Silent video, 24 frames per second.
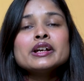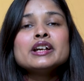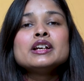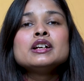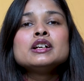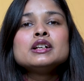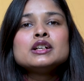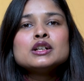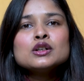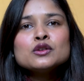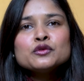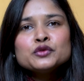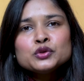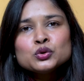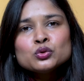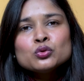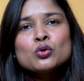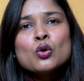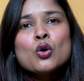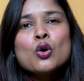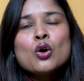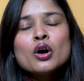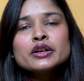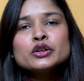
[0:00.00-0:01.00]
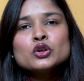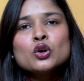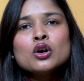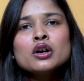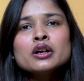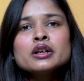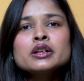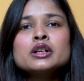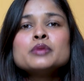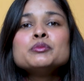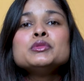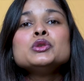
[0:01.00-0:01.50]
interview or your
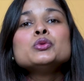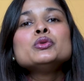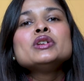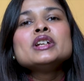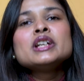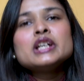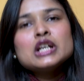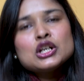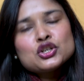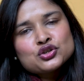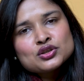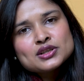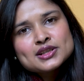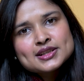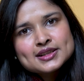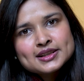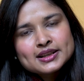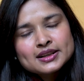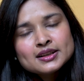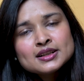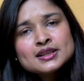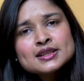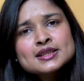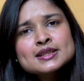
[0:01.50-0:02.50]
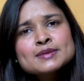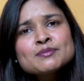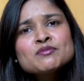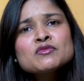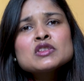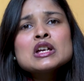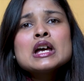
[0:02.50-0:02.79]
communication skills